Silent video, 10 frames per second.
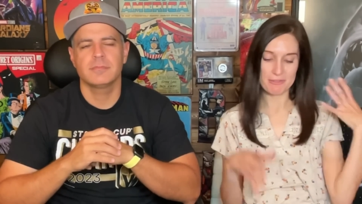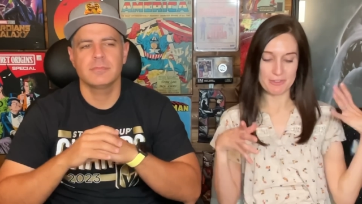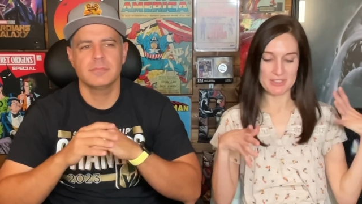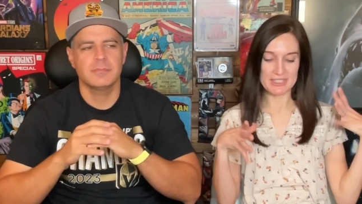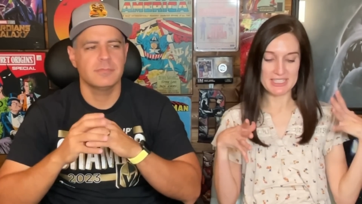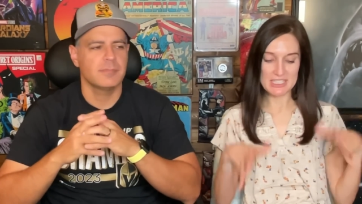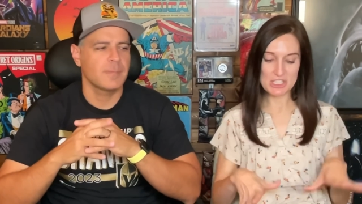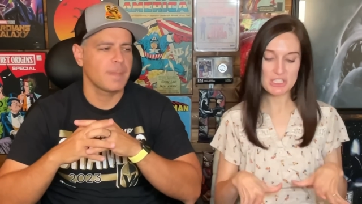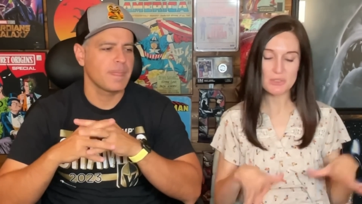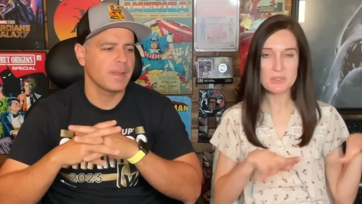Speaker 1: food in the
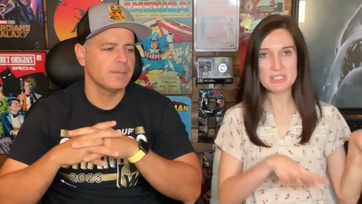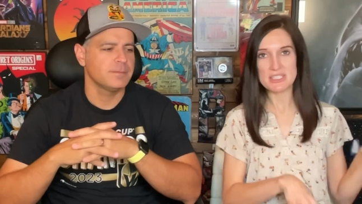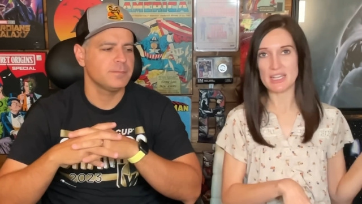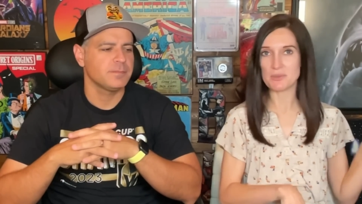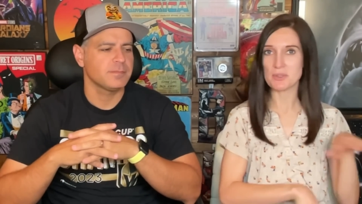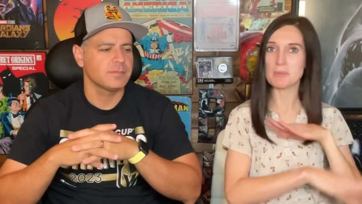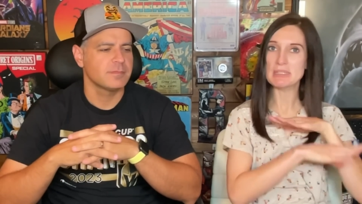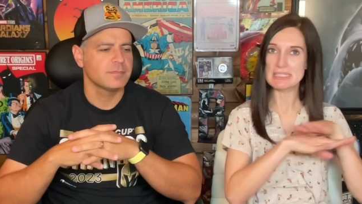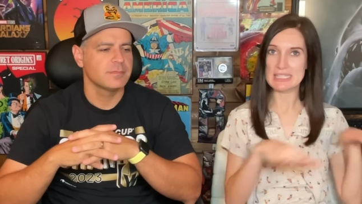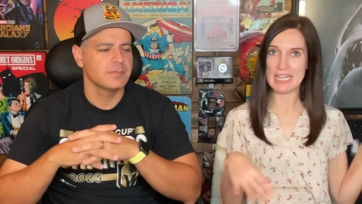kitchen or the dining room.
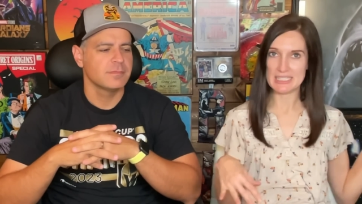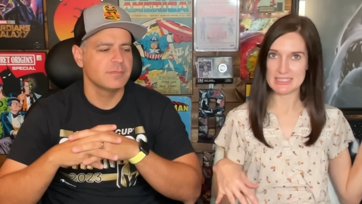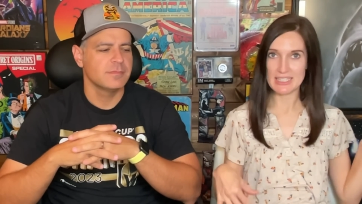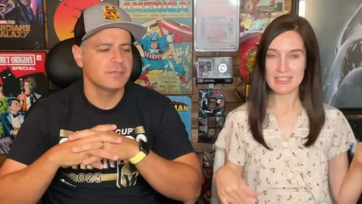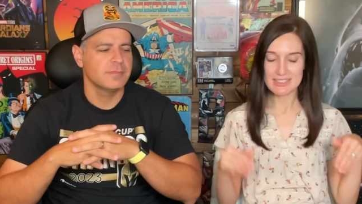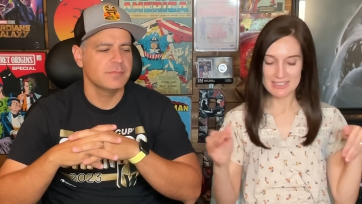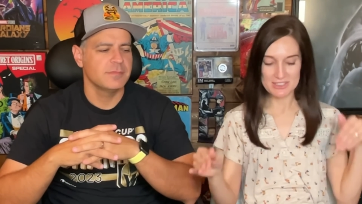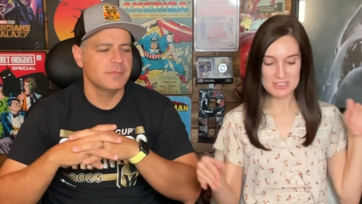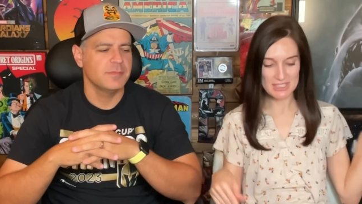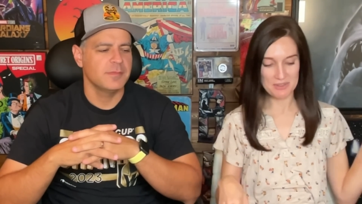That is it. Kitchen,
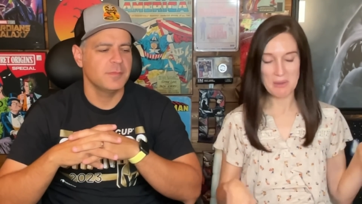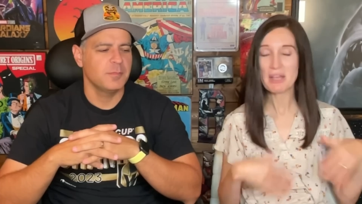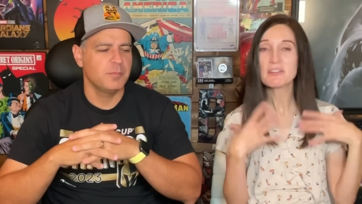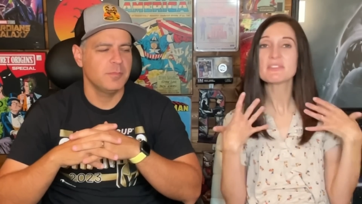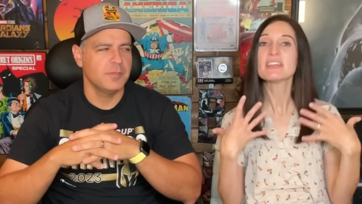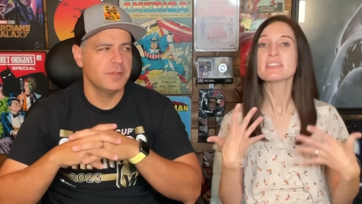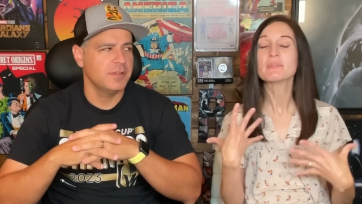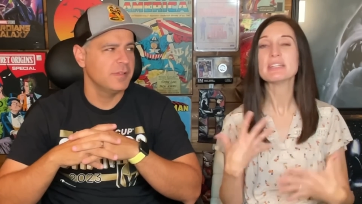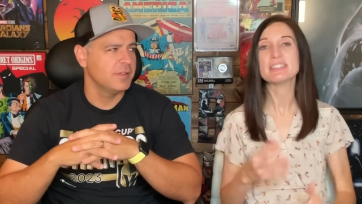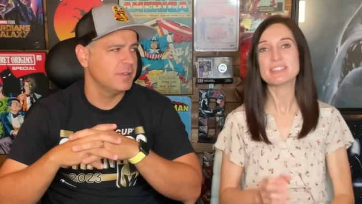dining room. I don't even like them
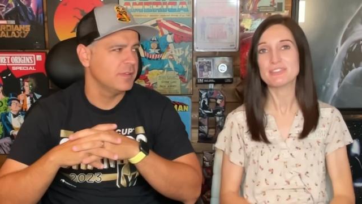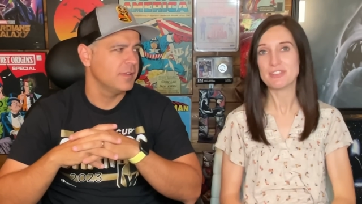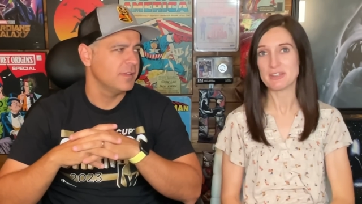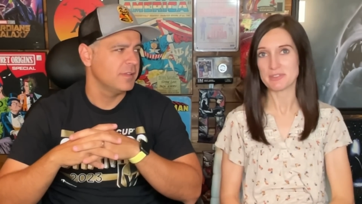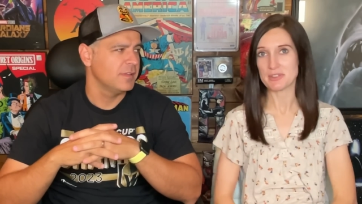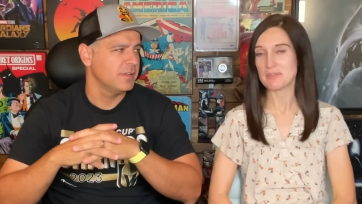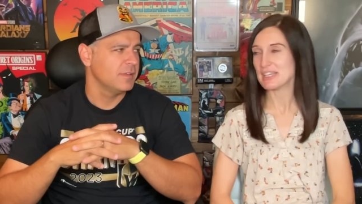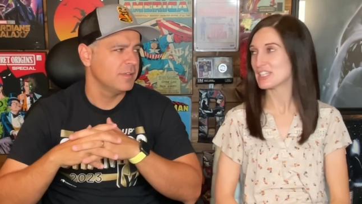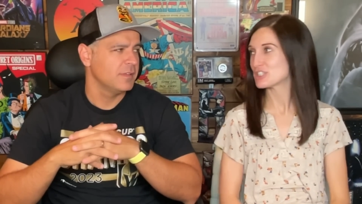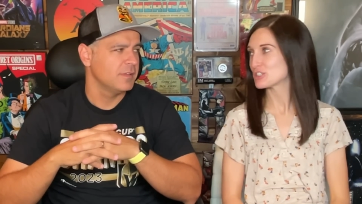eating in the family room. I
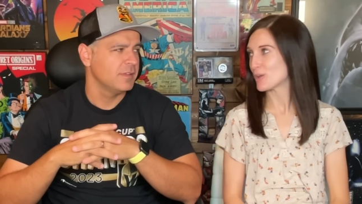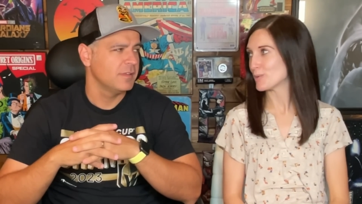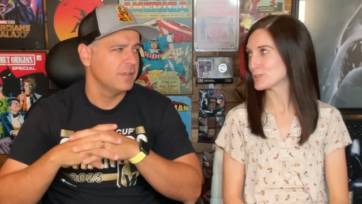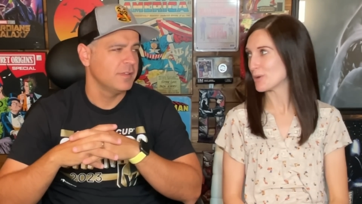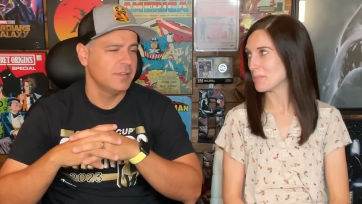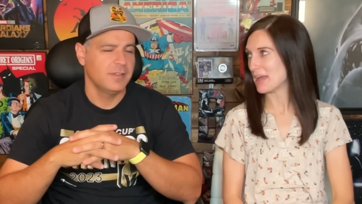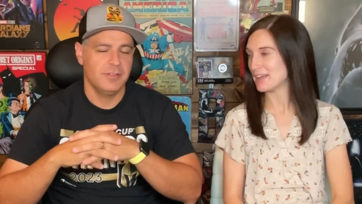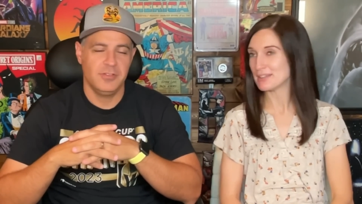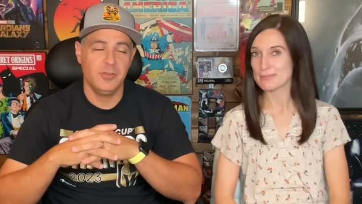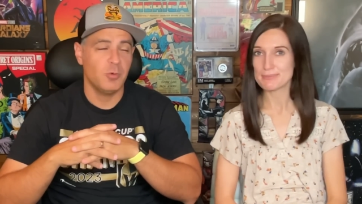get so, so mad. She
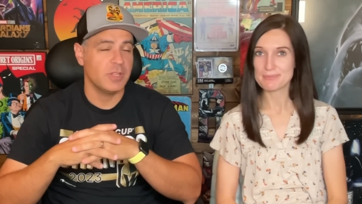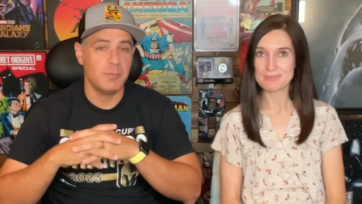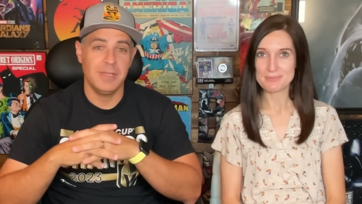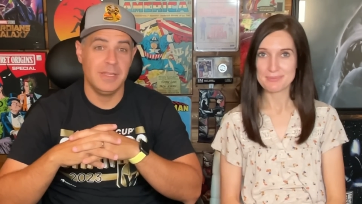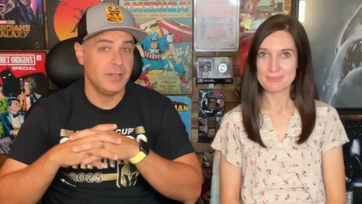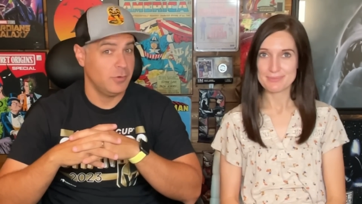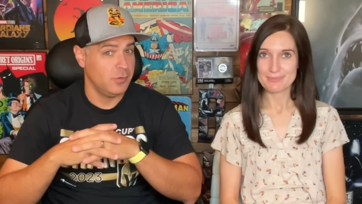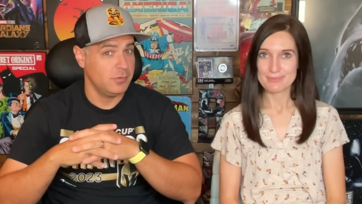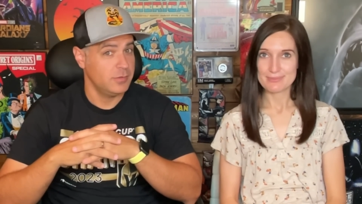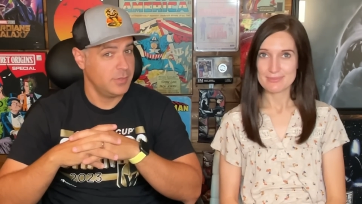doesn't
Speaker 2: want them eating at all.
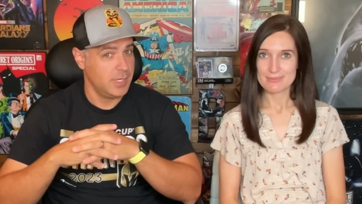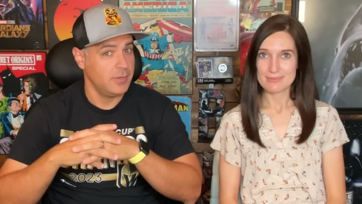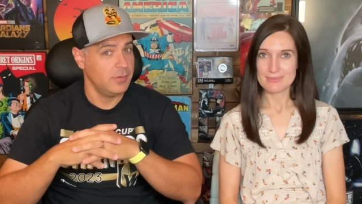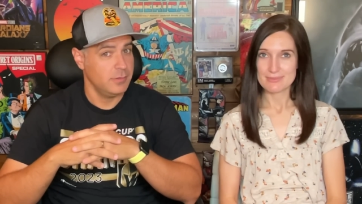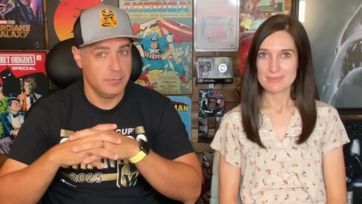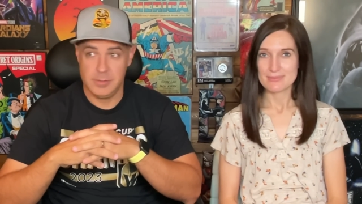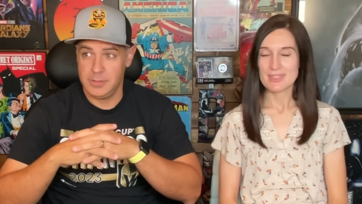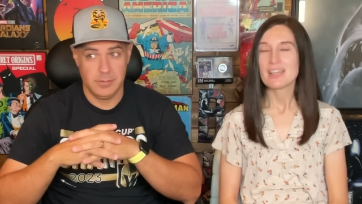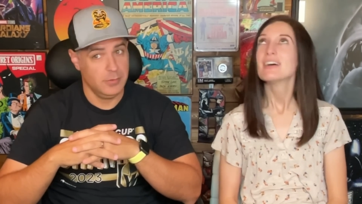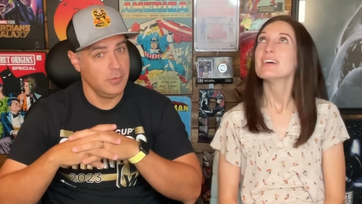It's kind of,
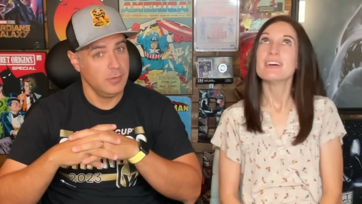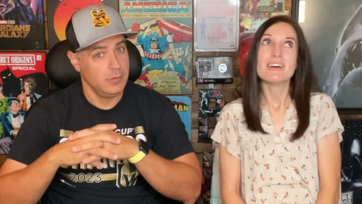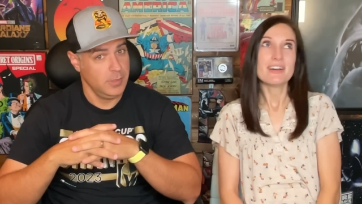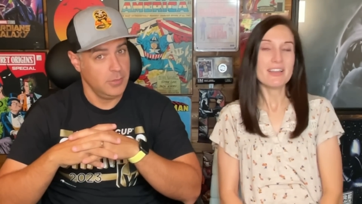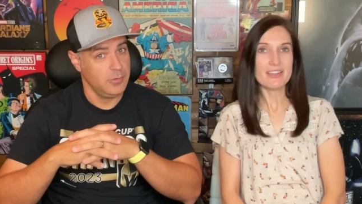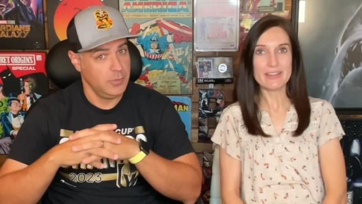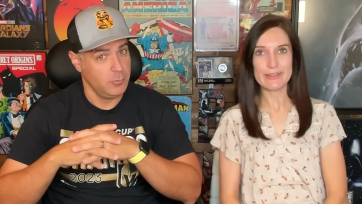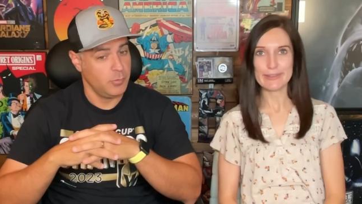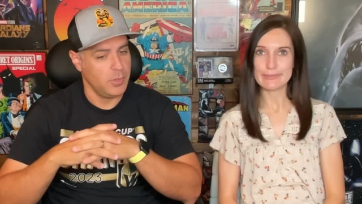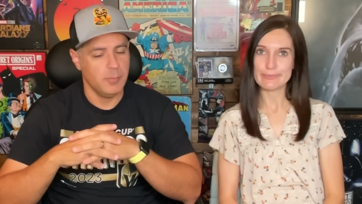it's, it's a
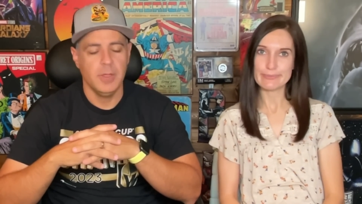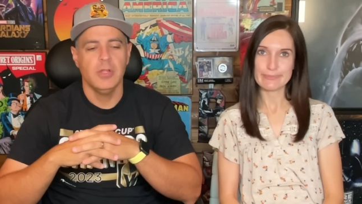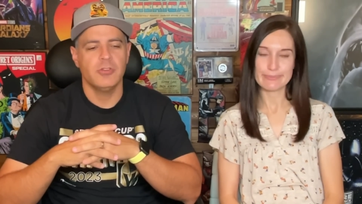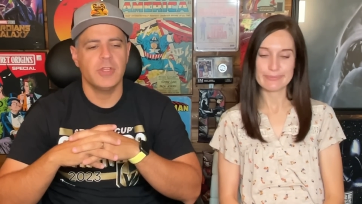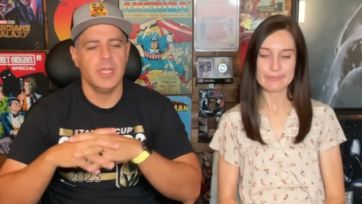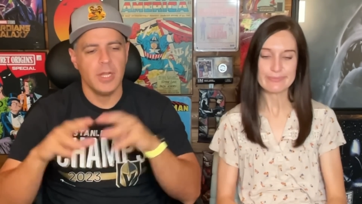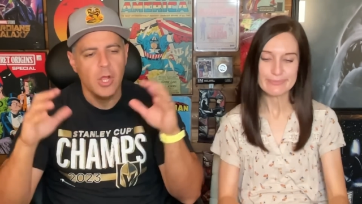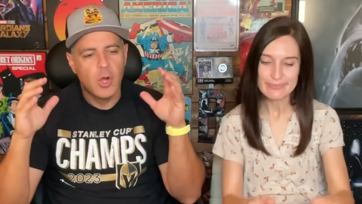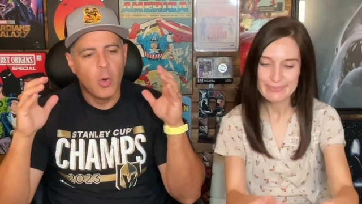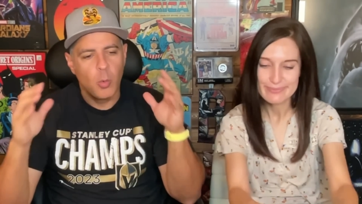problem. Just kidding.
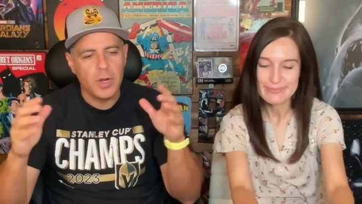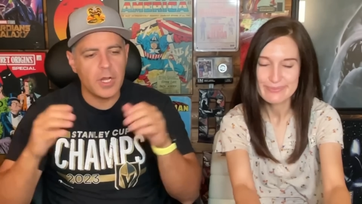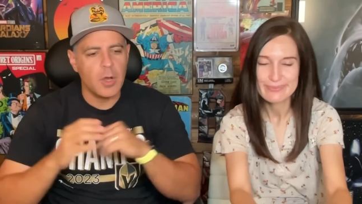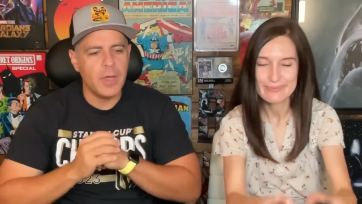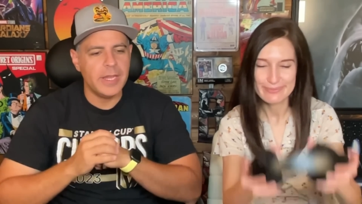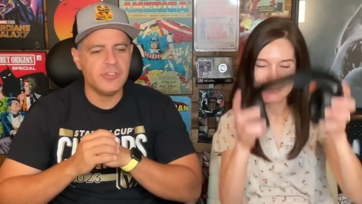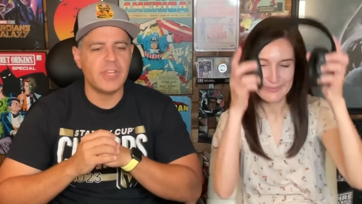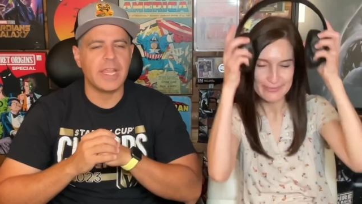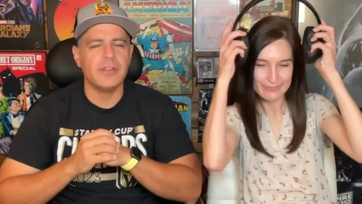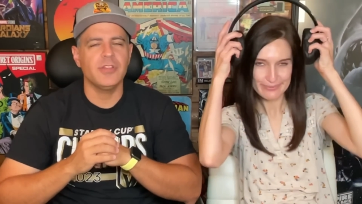We're going to go ahead and check
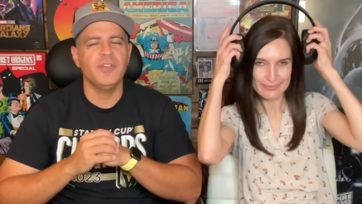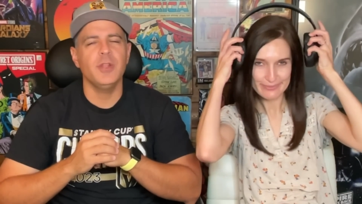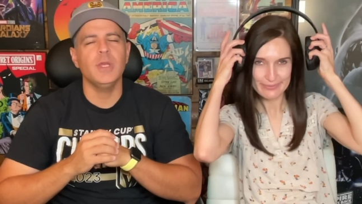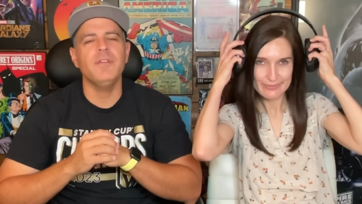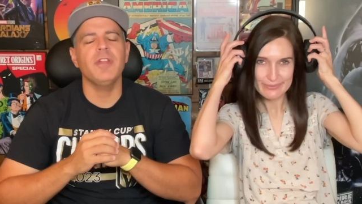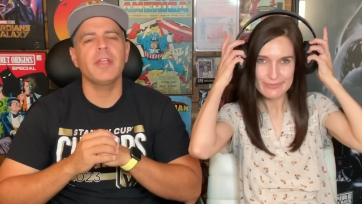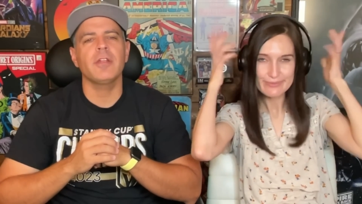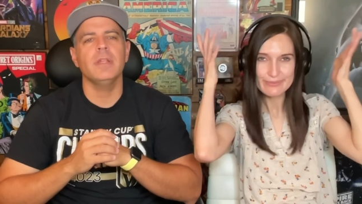out this video. If like,